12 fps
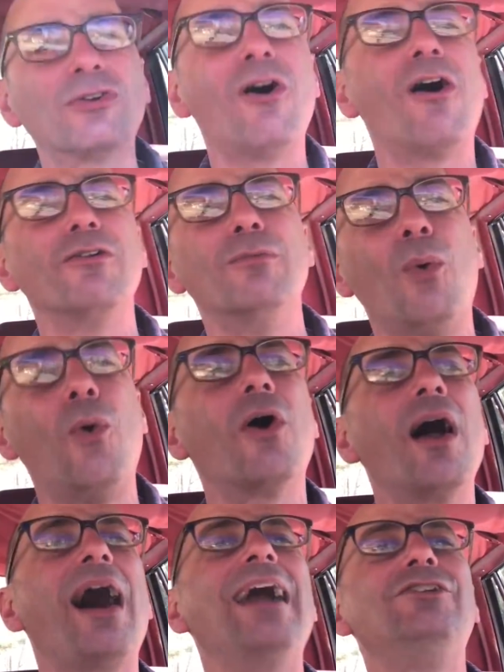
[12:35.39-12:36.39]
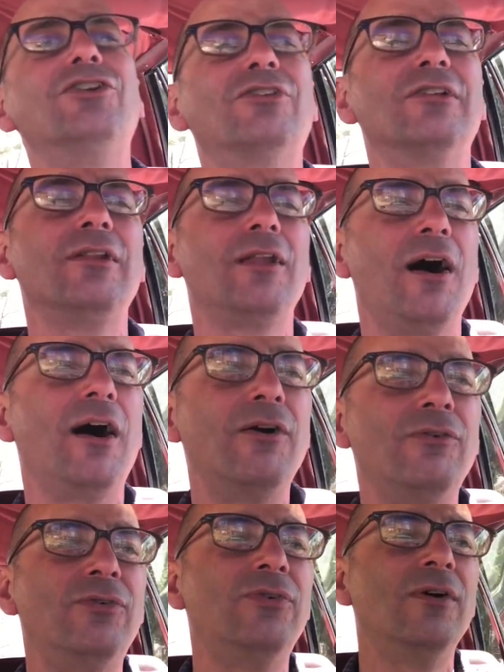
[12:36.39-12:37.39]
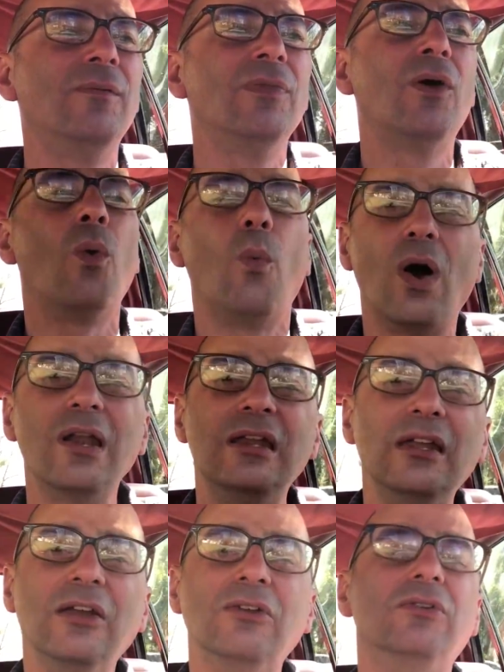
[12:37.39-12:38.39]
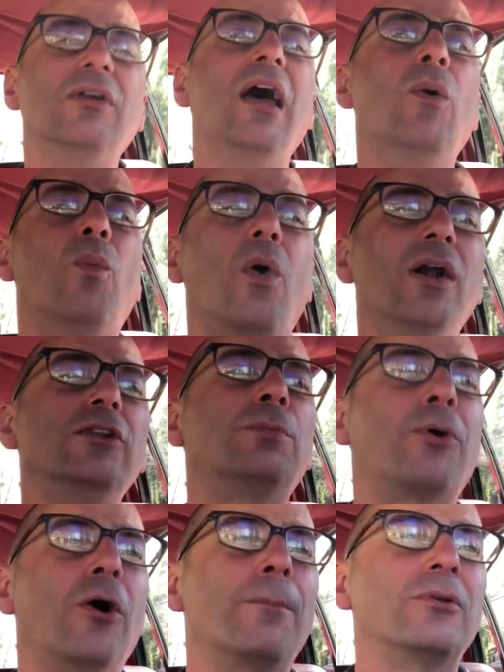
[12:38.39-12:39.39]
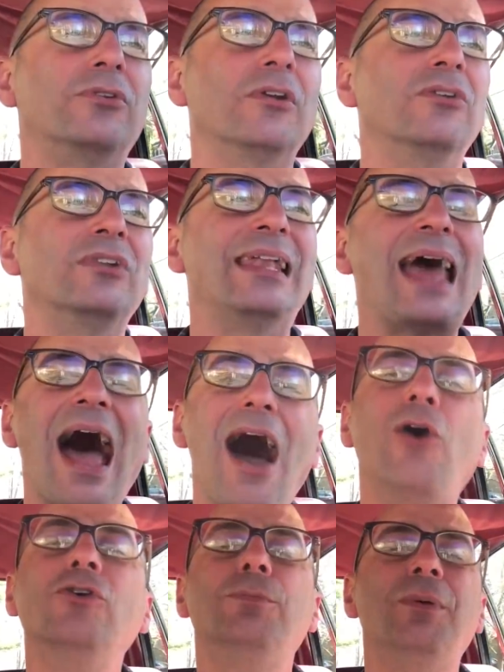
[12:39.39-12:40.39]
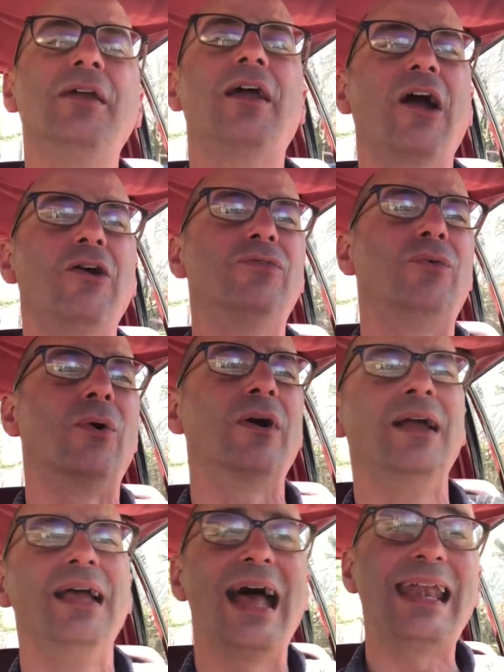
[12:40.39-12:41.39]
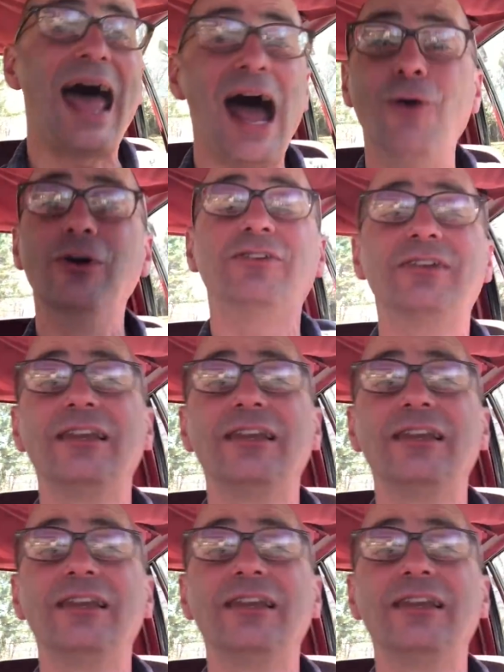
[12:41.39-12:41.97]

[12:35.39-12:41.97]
car, the more I just love what it is and what its purpose is and how it's been cared for and how it's